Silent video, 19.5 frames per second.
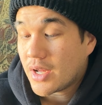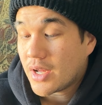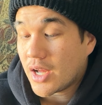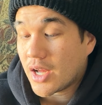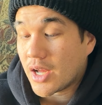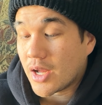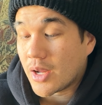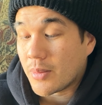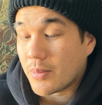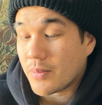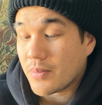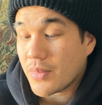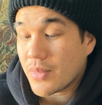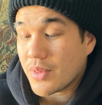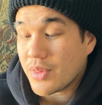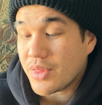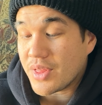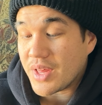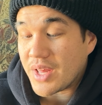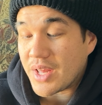
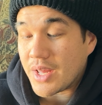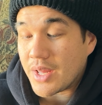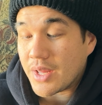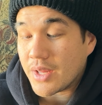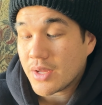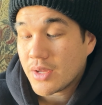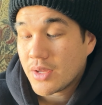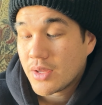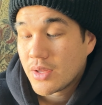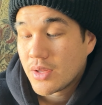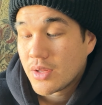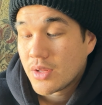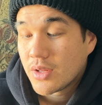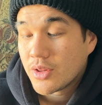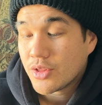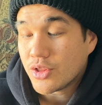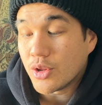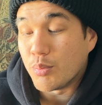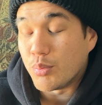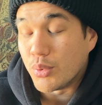the
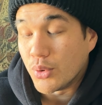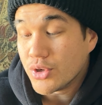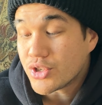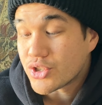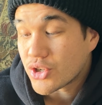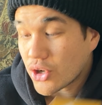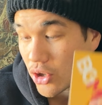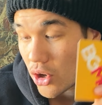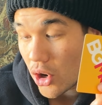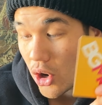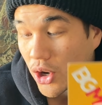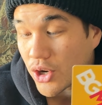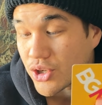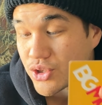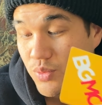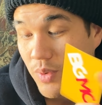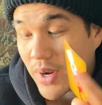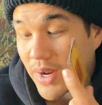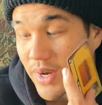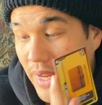booster
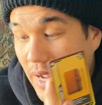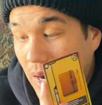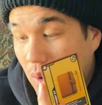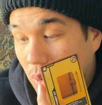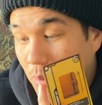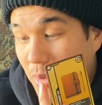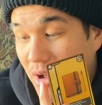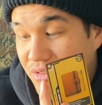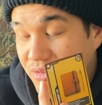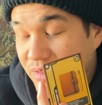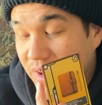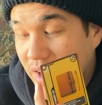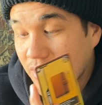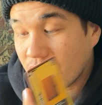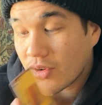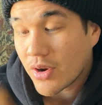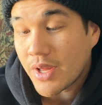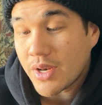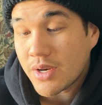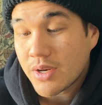cards right now are my
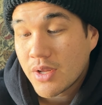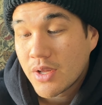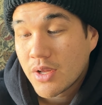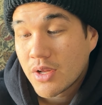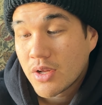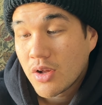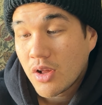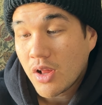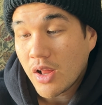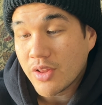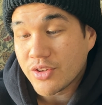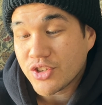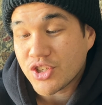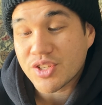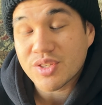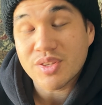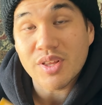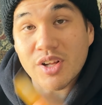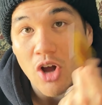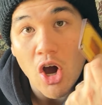favorite.
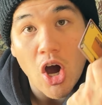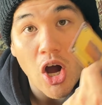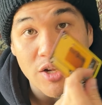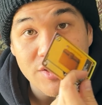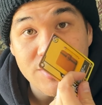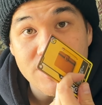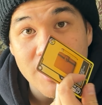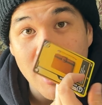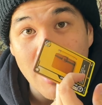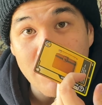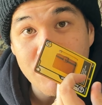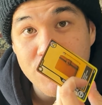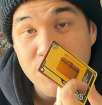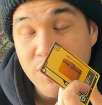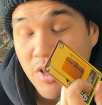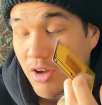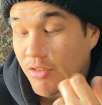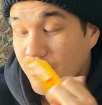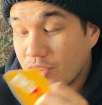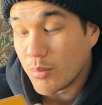Just the concept
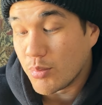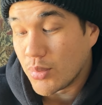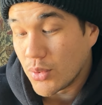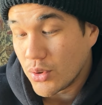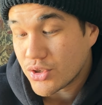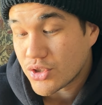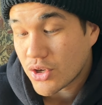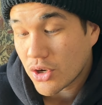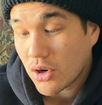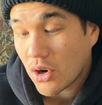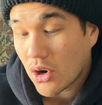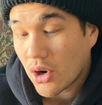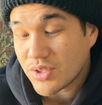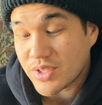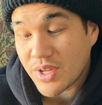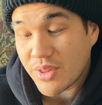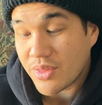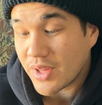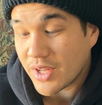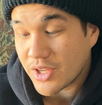of the booster cards
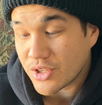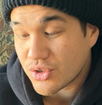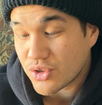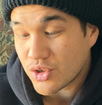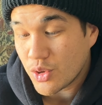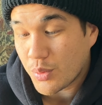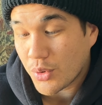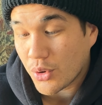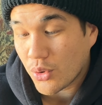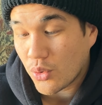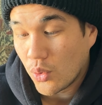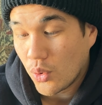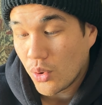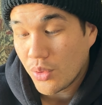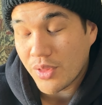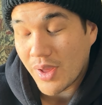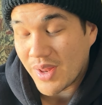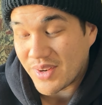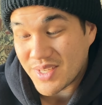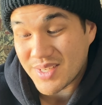I think is super cool.
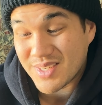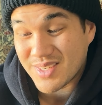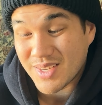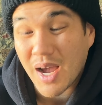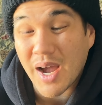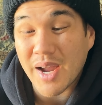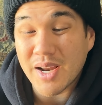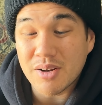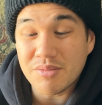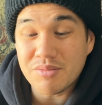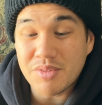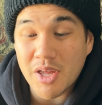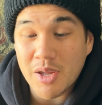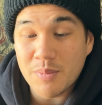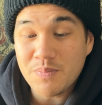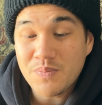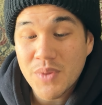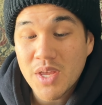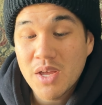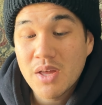The design of
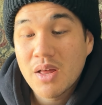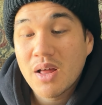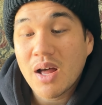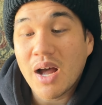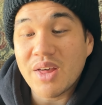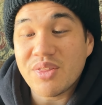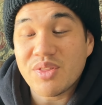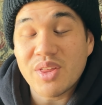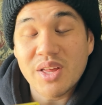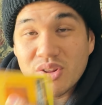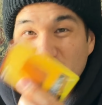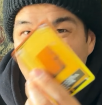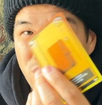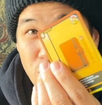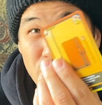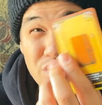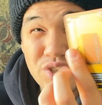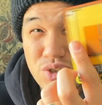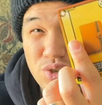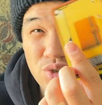them I think
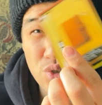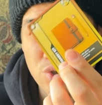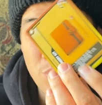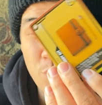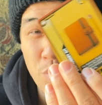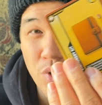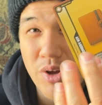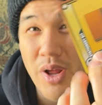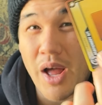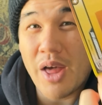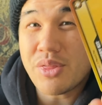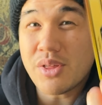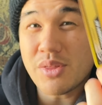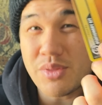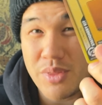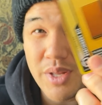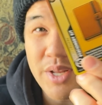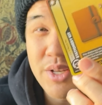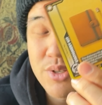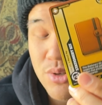looks super good. I
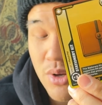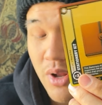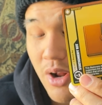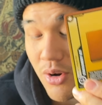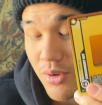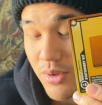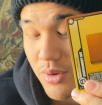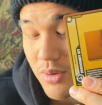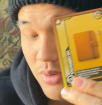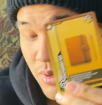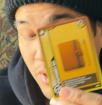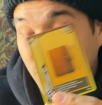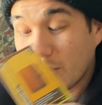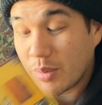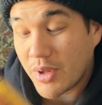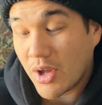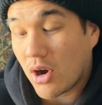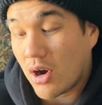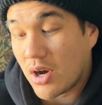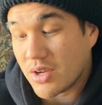think these are going to
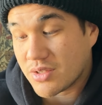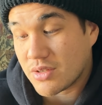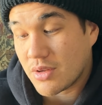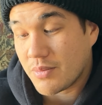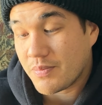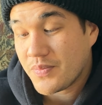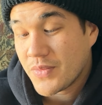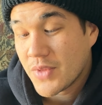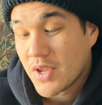be awesome.